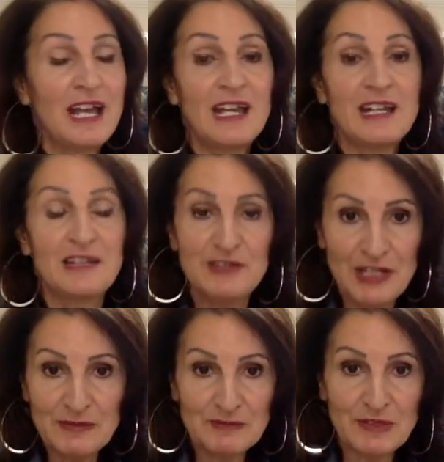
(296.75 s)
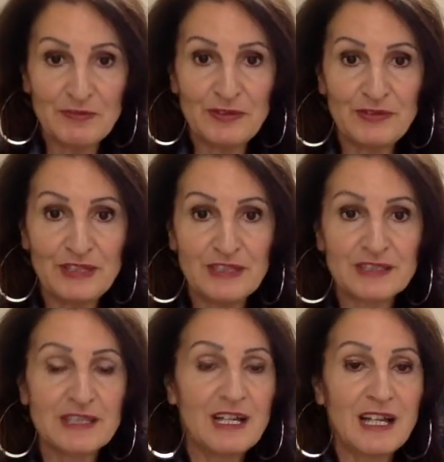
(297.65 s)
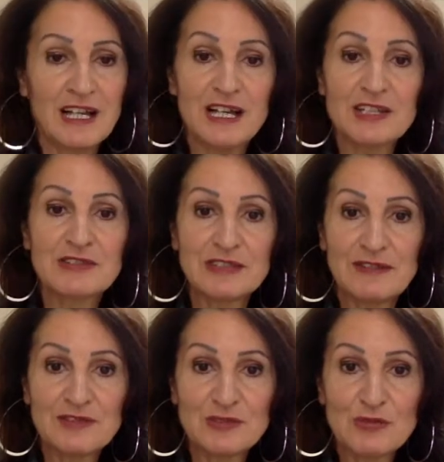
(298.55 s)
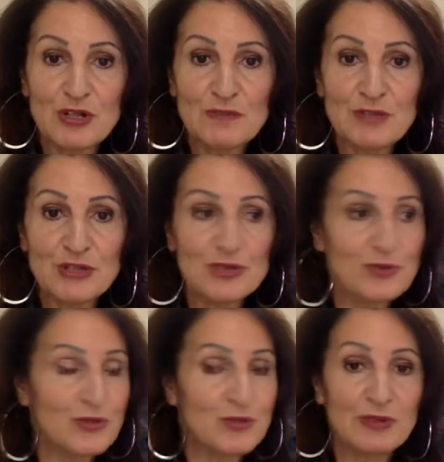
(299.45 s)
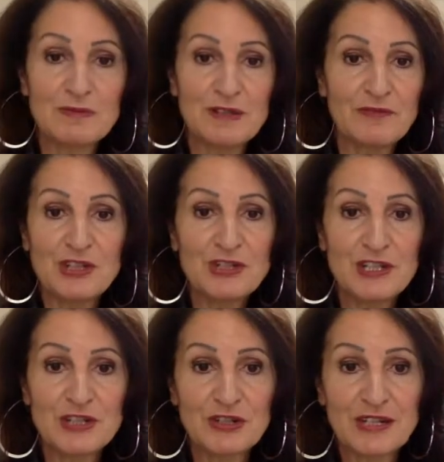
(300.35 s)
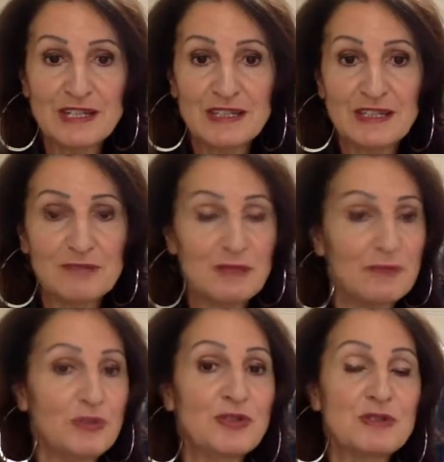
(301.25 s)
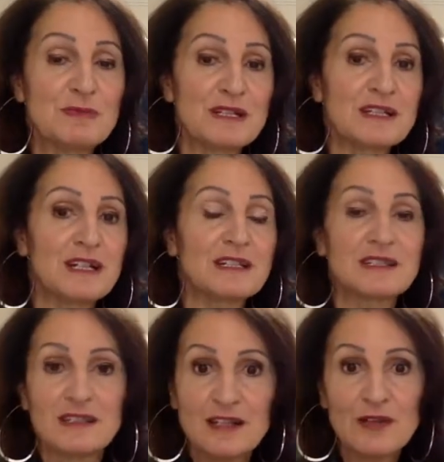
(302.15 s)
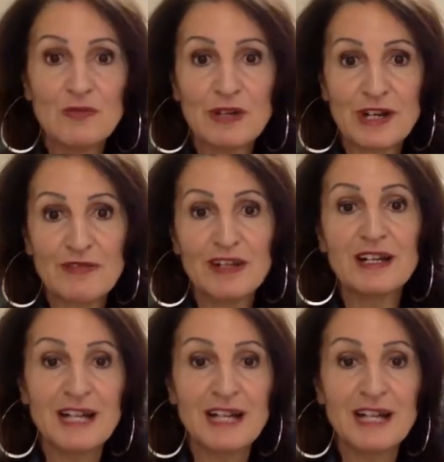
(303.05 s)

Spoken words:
And even though I'm in my 50s, I still have to rock my shorts with my fishnet stockings underneath, my boots, my tights, whatever.